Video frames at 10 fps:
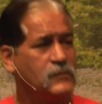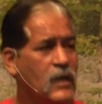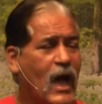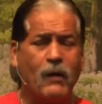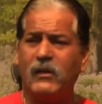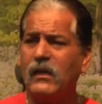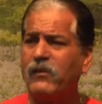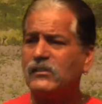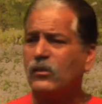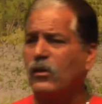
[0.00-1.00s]
How many of
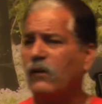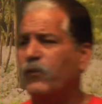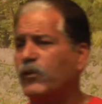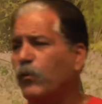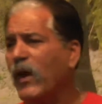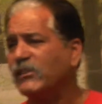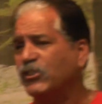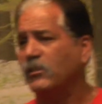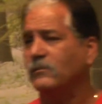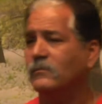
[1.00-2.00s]
us are looking for direction?